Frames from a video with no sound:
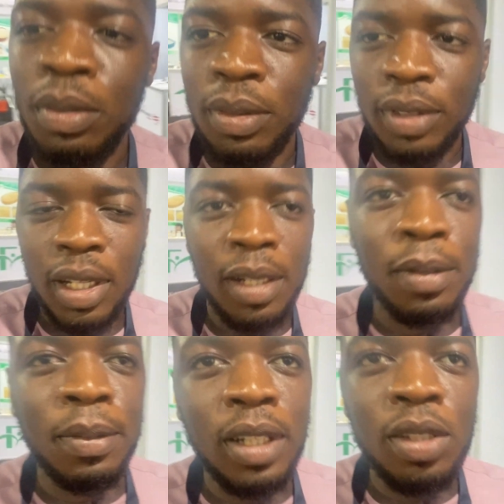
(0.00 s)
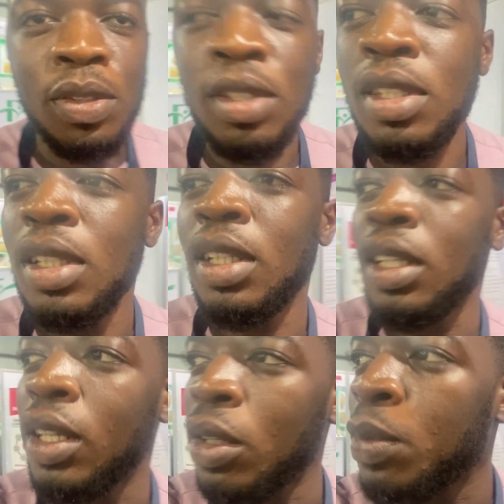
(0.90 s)
We got to
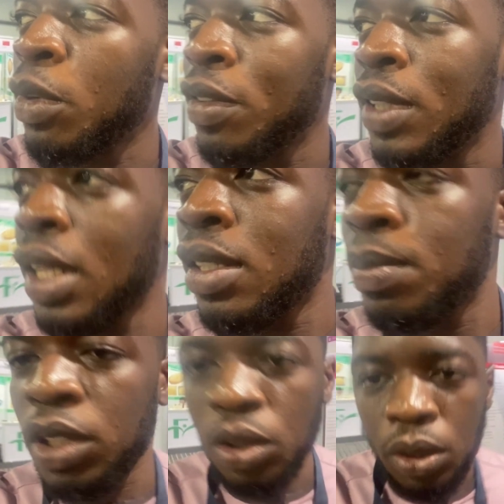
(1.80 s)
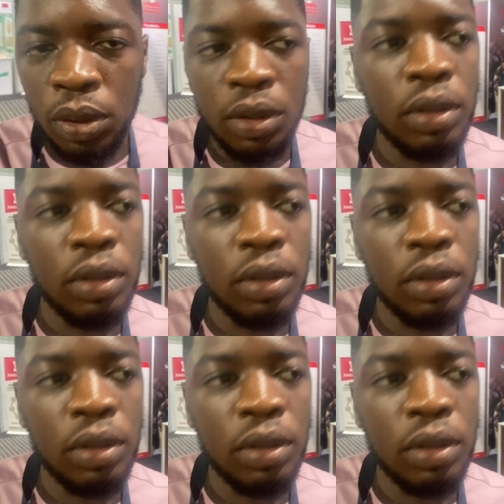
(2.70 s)
see a lot more of the exhibition.